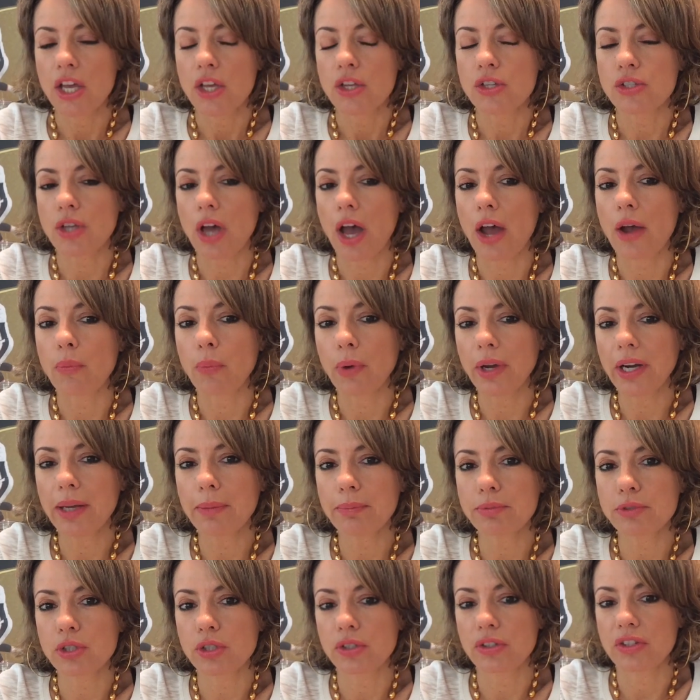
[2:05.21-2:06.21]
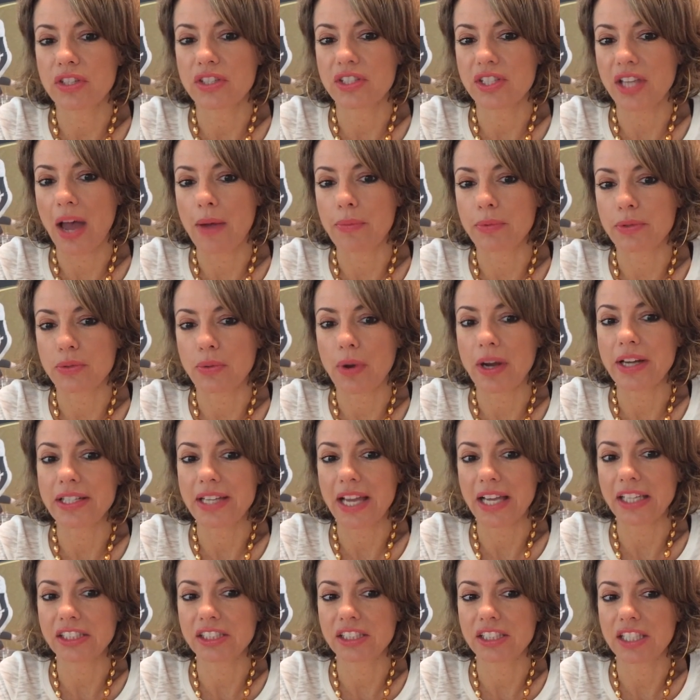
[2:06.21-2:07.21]
So I went up to I was right
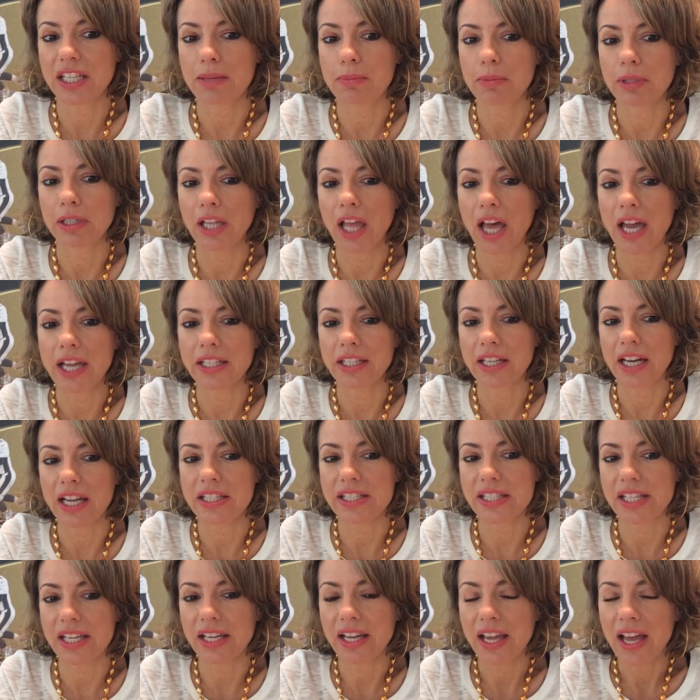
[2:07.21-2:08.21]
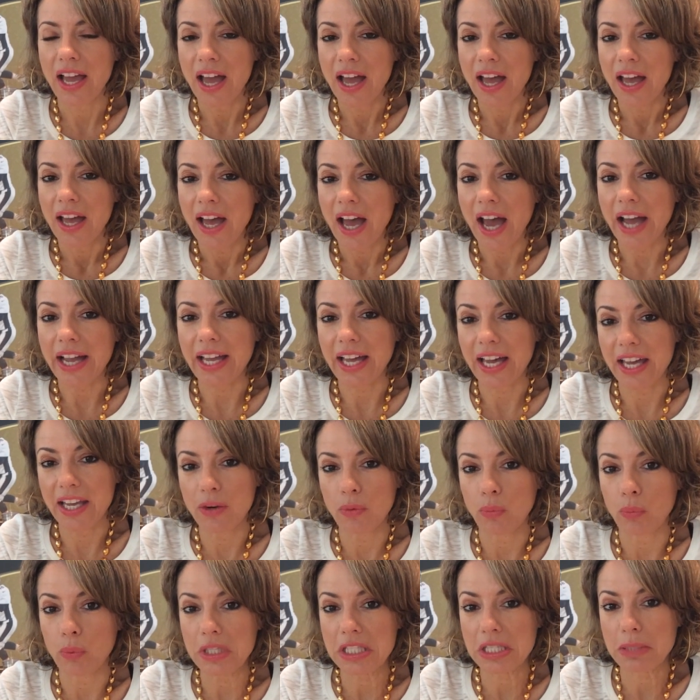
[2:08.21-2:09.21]
next to him in line, and I kind
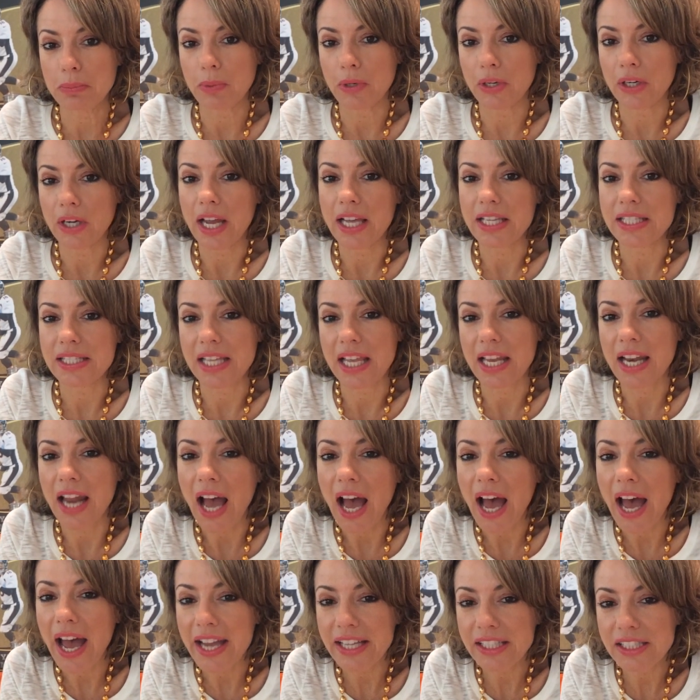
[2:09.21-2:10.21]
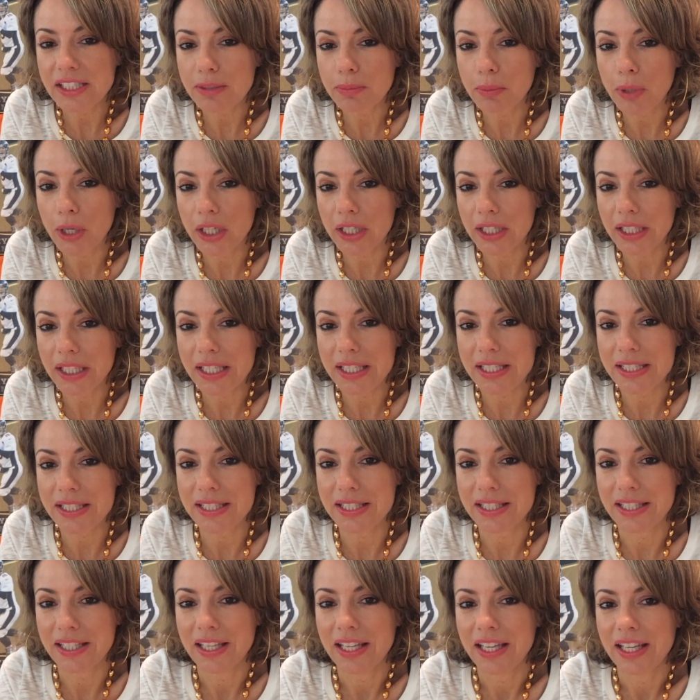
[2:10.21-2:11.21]
of whispered. I said, hi, DeMarcus.